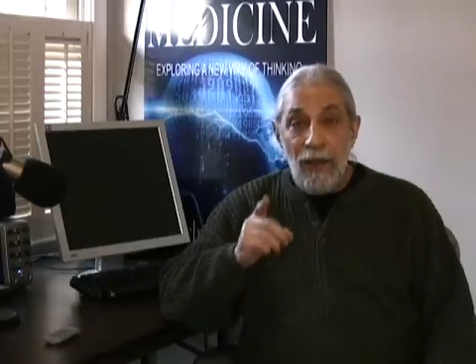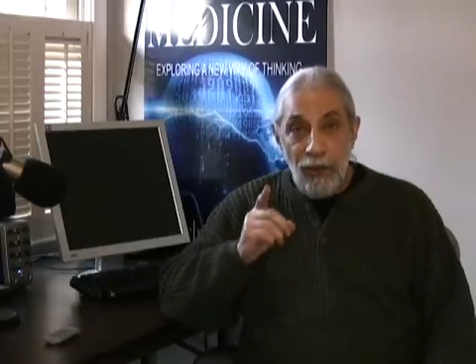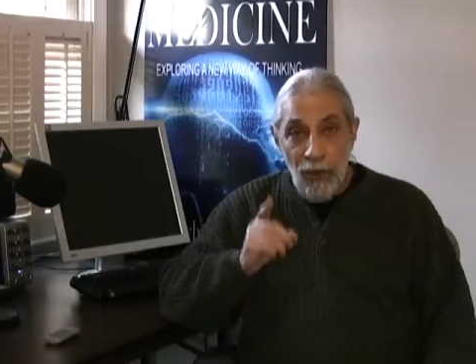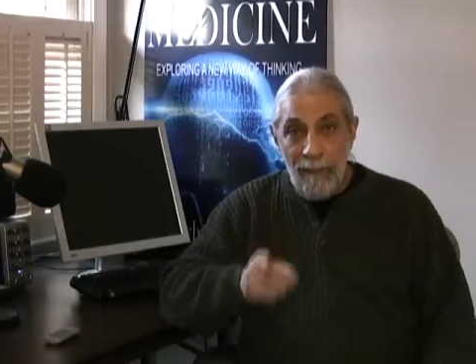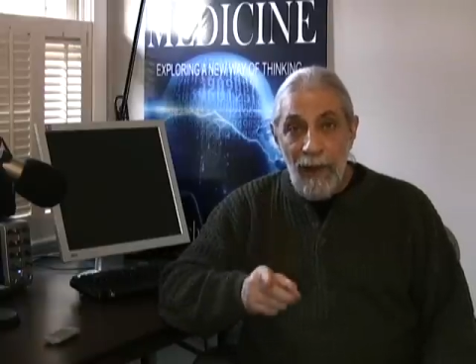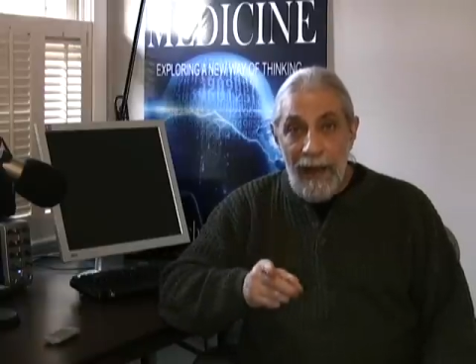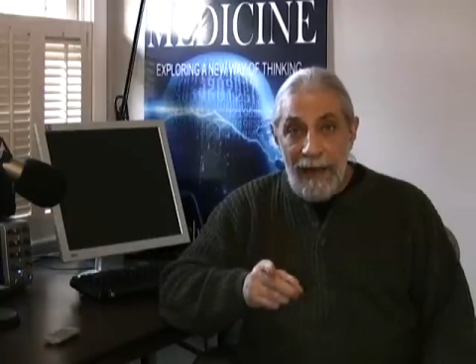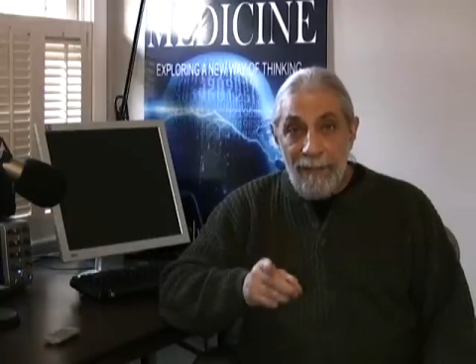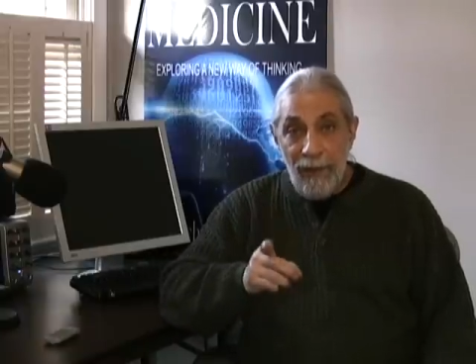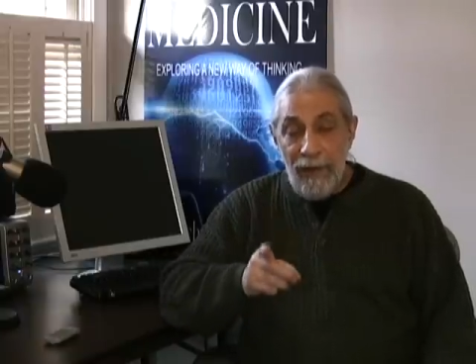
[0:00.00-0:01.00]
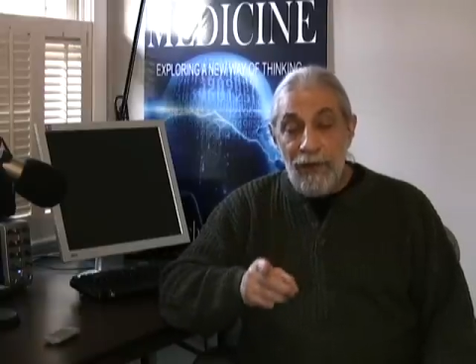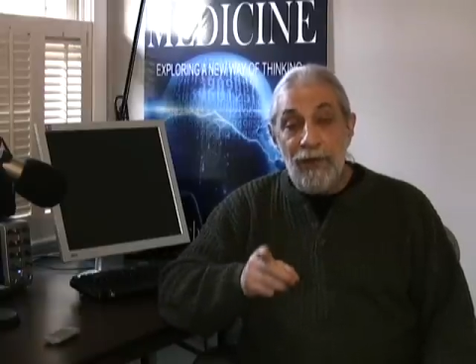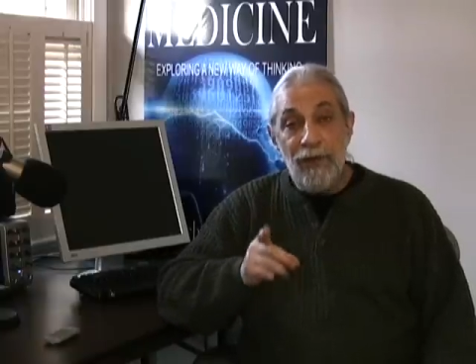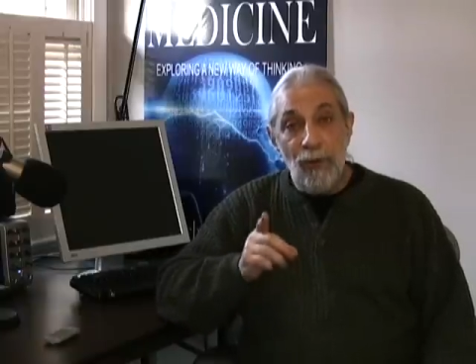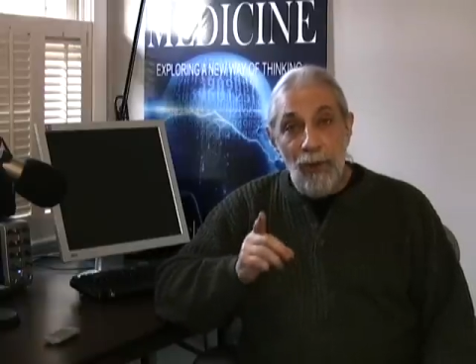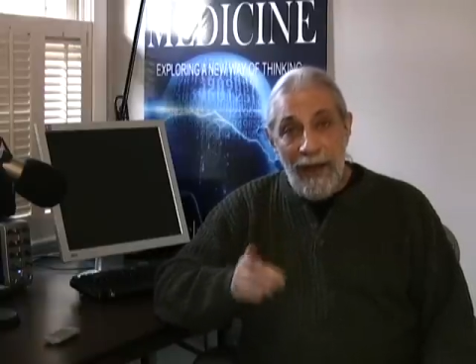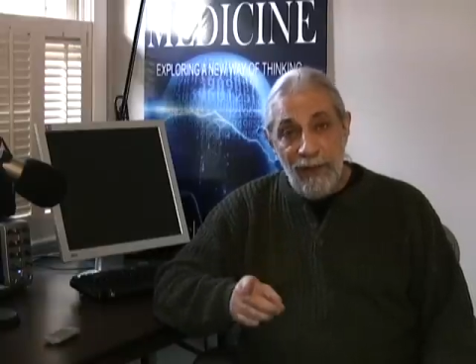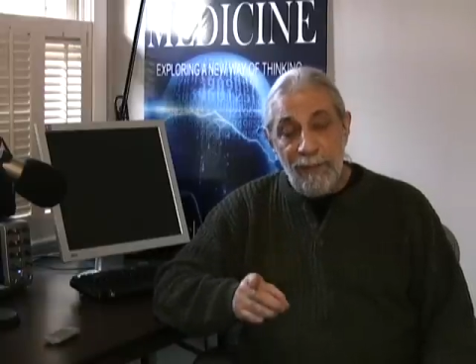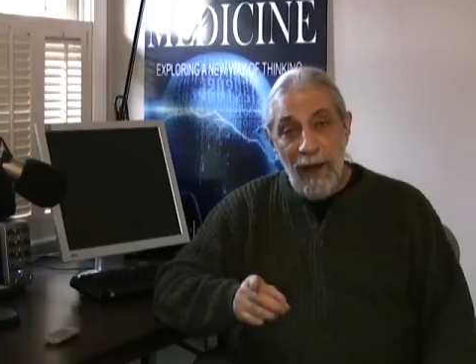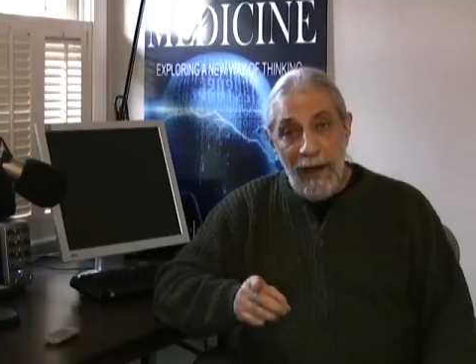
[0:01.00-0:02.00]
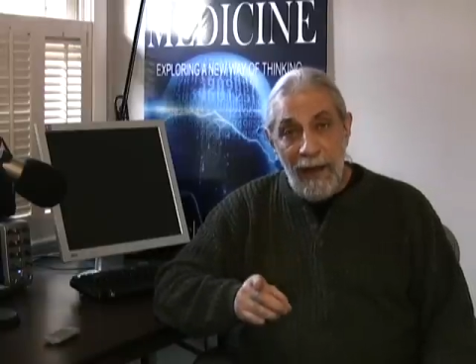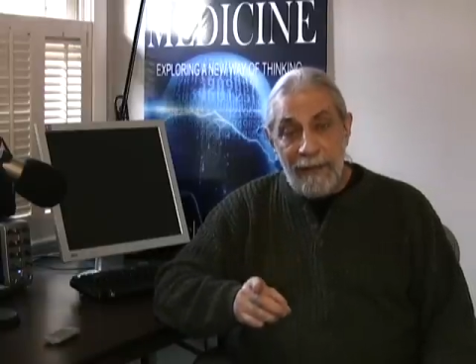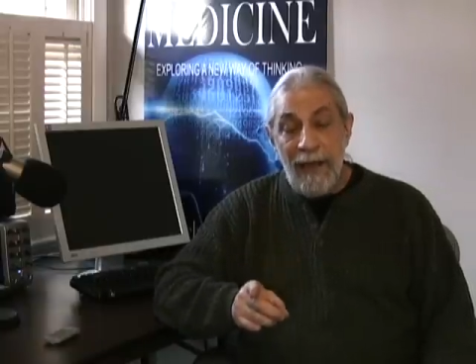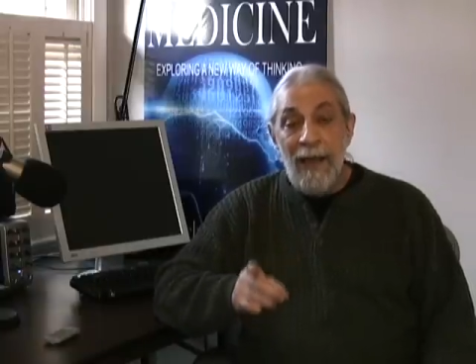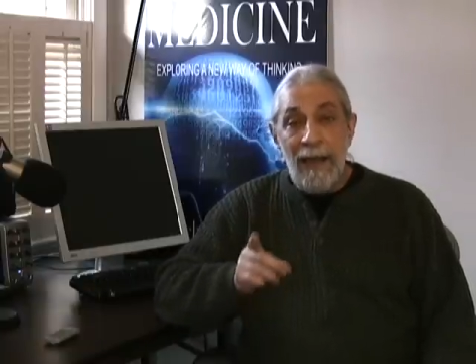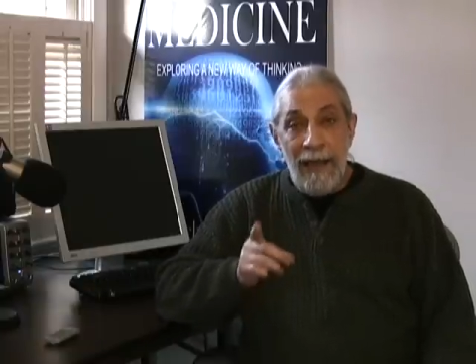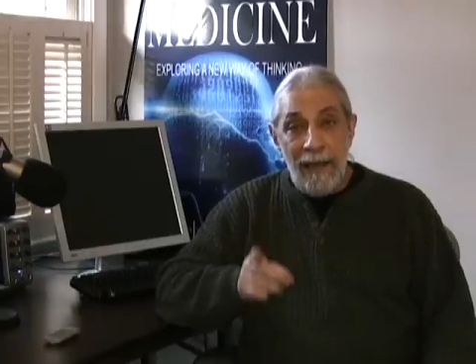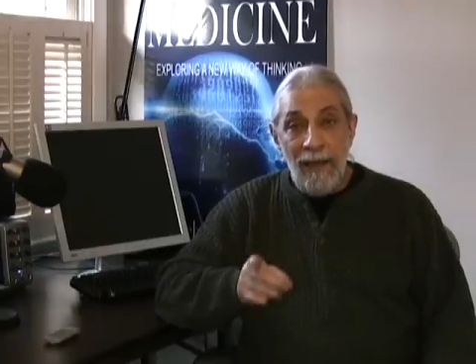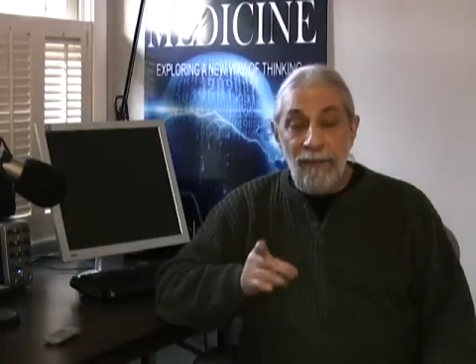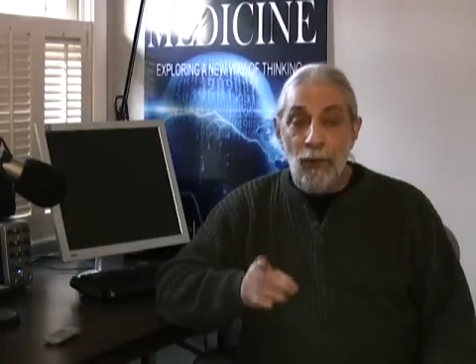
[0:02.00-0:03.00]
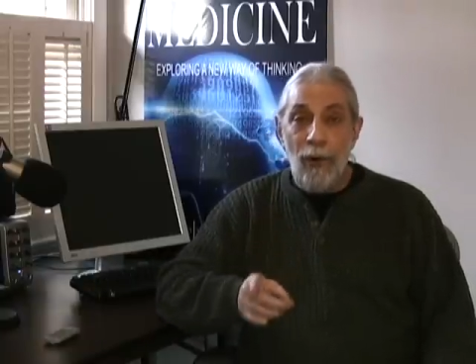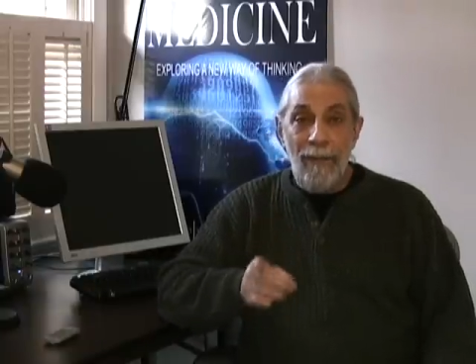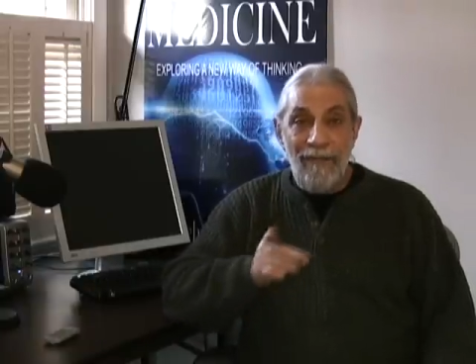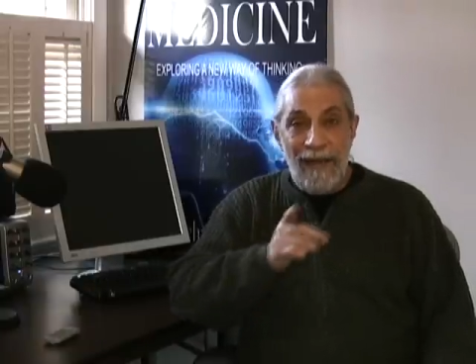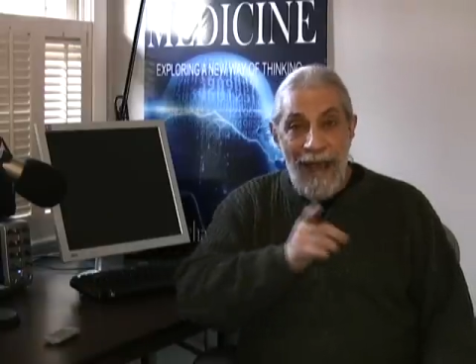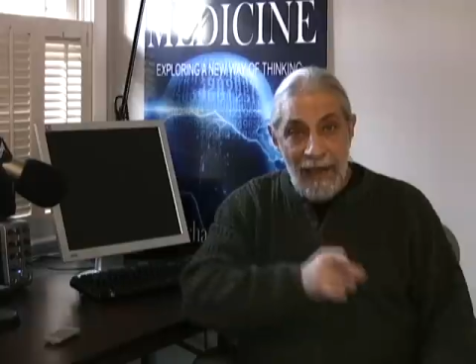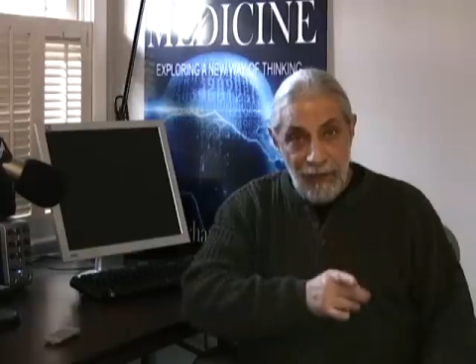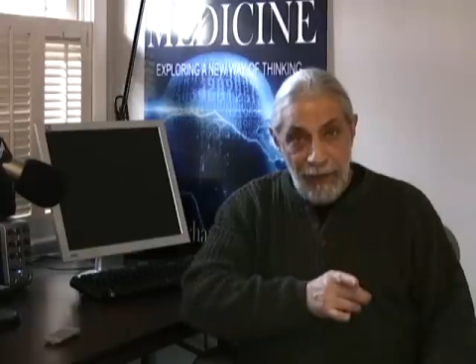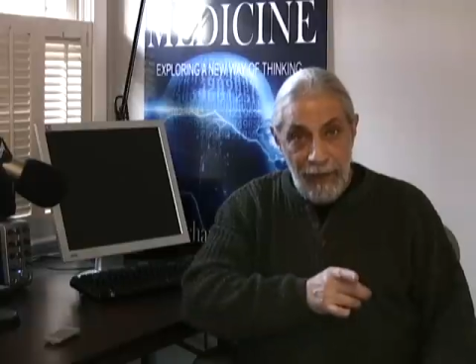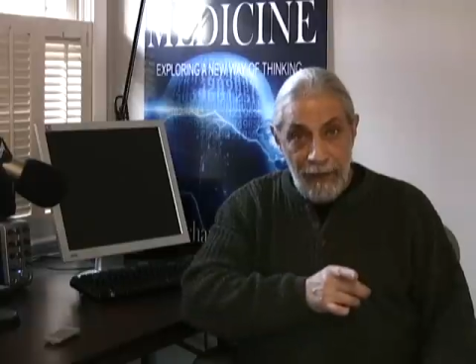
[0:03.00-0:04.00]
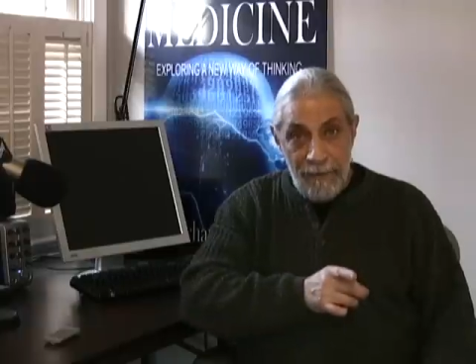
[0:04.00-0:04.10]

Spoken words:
your body produces a waste product in the form of an acid.